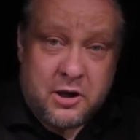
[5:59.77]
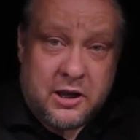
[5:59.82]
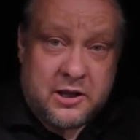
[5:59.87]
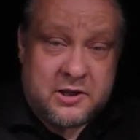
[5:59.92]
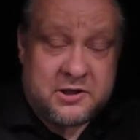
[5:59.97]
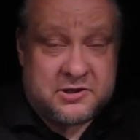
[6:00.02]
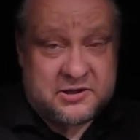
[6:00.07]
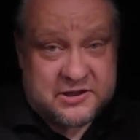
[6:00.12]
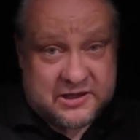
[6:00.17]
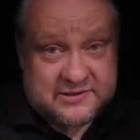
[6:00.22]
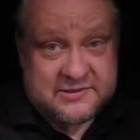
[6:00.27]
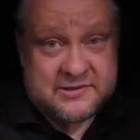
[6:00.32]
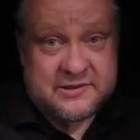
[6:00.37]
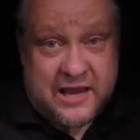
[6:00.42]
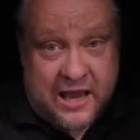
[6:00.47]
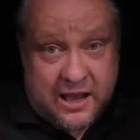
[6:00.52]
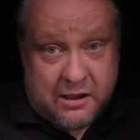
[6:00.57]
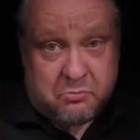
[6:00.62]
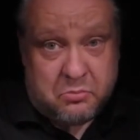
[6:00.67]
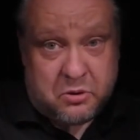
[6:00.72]
and doesn't
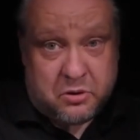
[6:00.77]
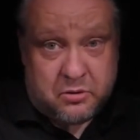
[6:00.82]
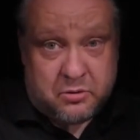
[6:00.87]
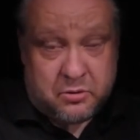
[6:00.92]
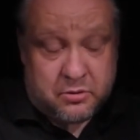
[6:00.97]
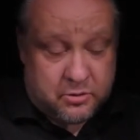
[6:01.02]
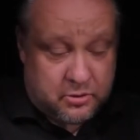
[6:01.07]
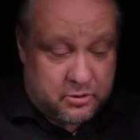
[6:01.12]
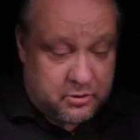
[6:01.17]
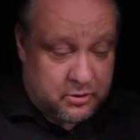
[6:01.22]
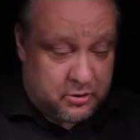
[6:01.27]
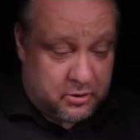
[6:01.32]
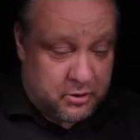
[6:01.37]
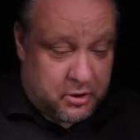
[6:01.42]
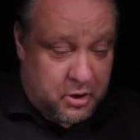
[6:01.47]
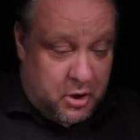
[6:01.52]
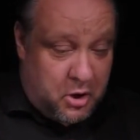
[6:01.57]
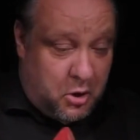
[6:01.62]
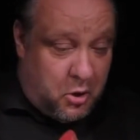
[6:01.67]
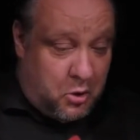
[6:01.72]
help.
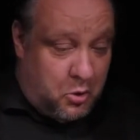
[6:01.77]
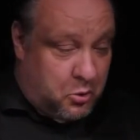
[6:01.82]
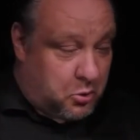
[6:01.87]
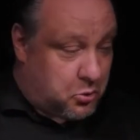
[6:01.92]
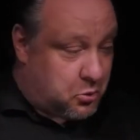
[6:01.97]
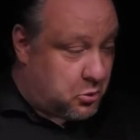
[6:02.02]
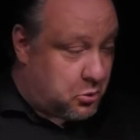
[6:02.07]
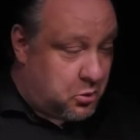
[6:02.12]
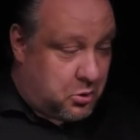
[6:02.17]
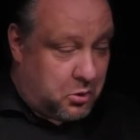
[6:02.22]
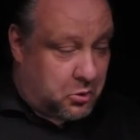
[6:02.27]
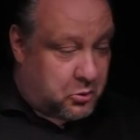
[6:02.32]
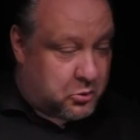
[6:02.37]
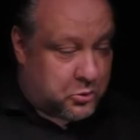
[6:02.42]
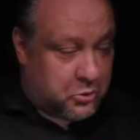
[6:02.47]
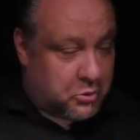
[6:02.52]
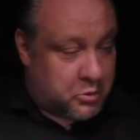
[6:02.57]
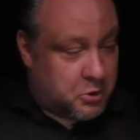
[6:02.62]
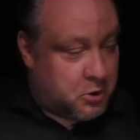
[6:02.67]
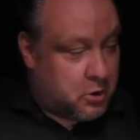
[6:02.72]
Oh,
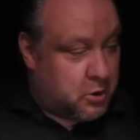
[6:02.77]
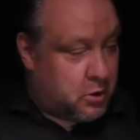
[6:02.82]
oh,